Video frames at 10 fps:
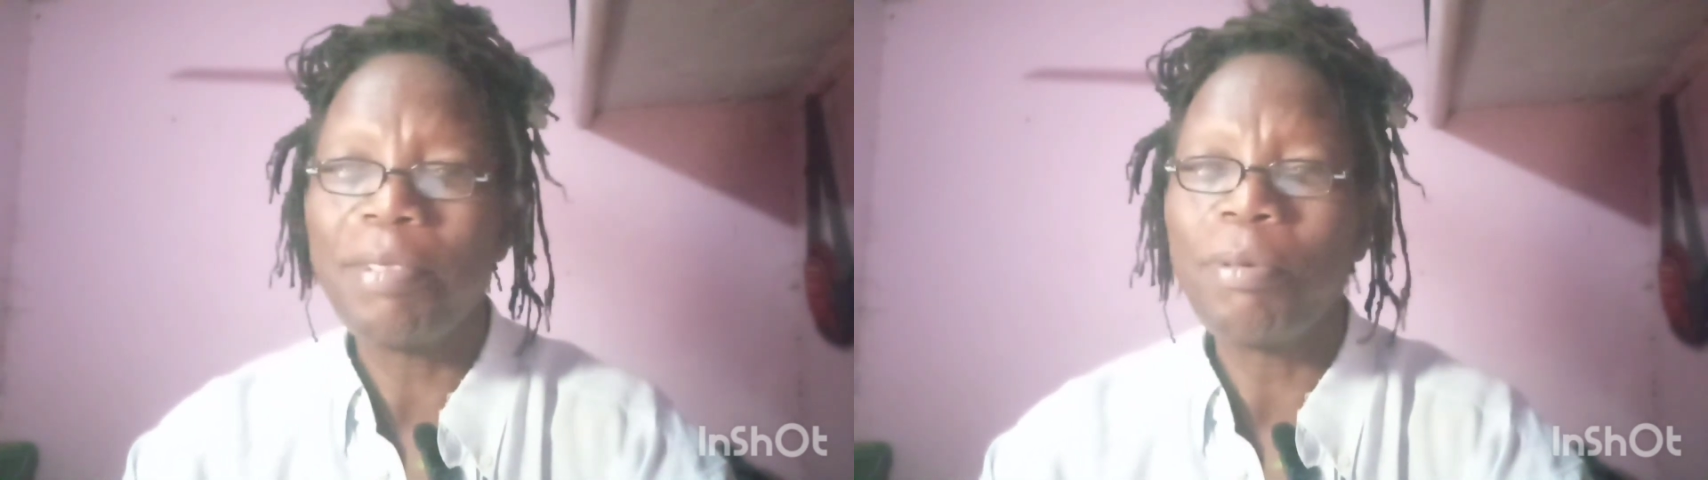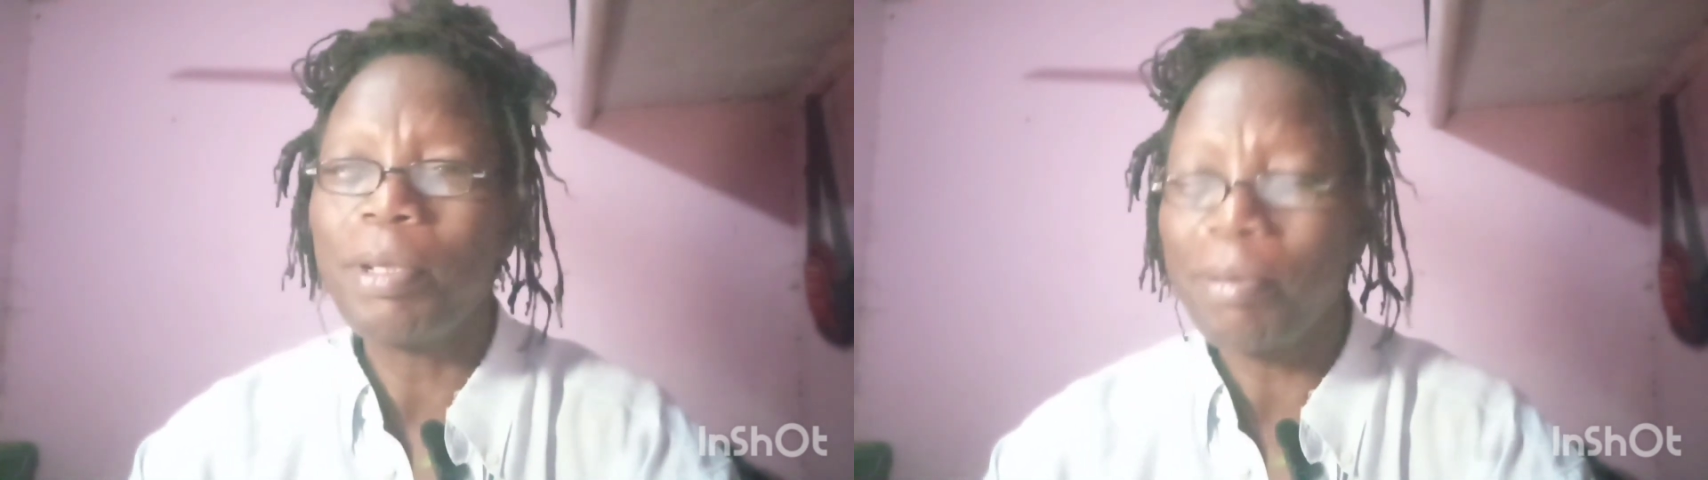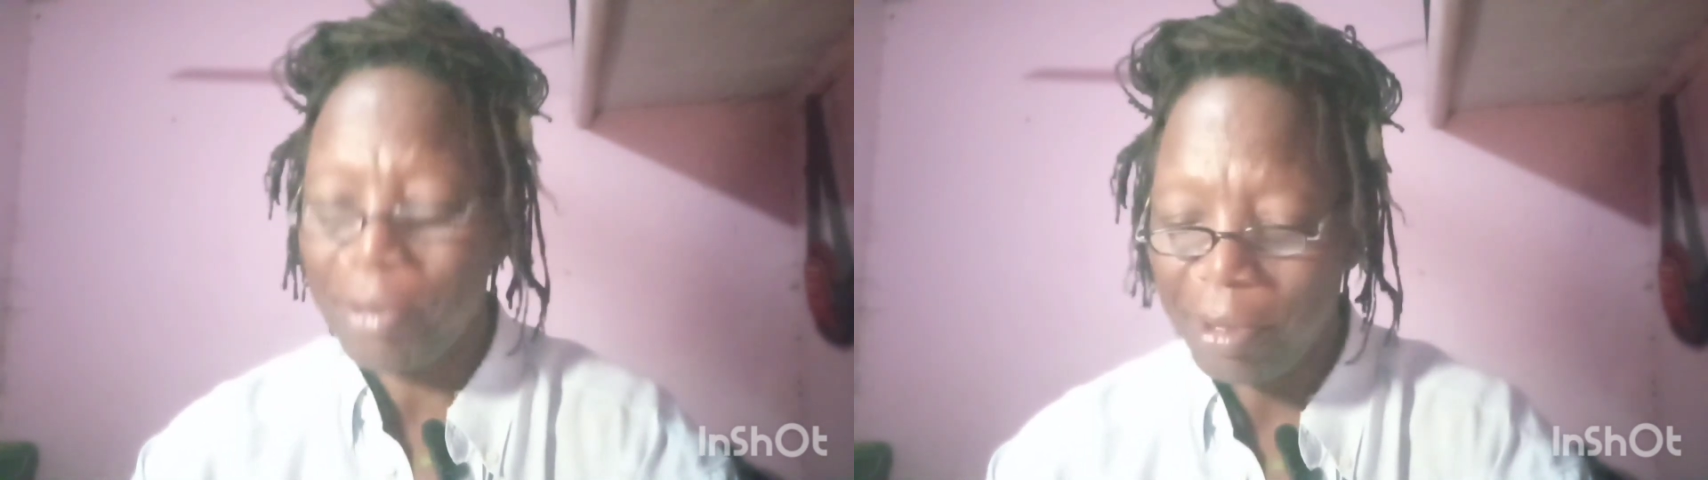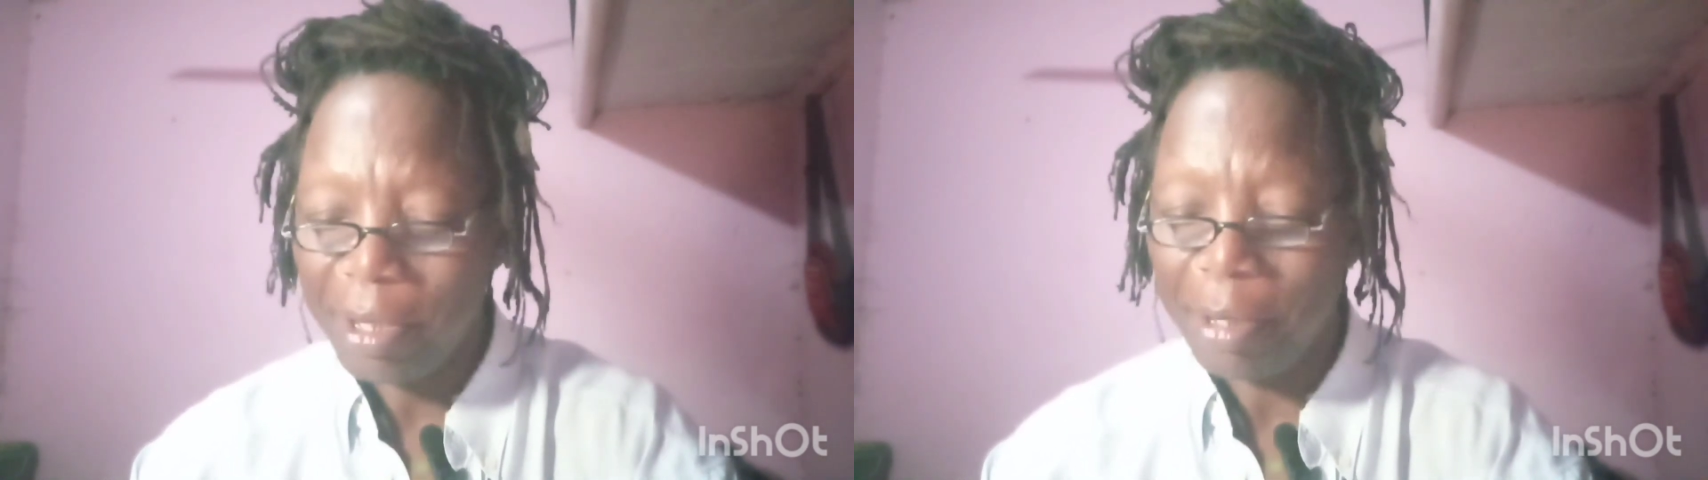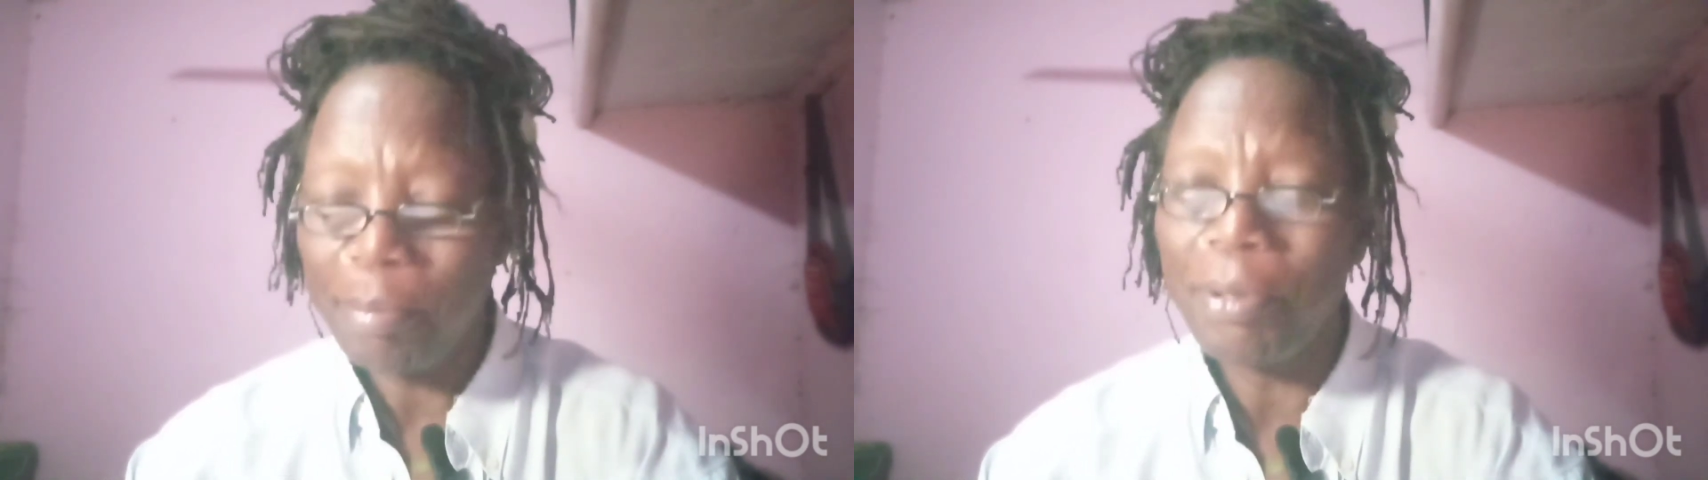When you're
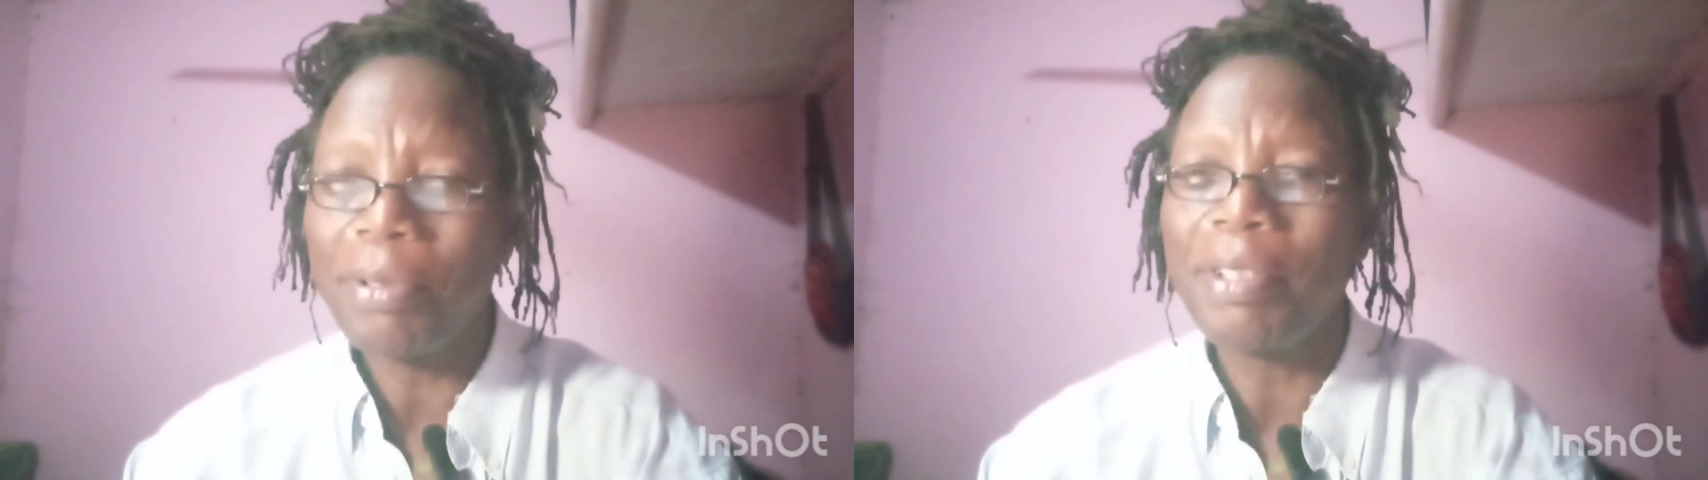talking about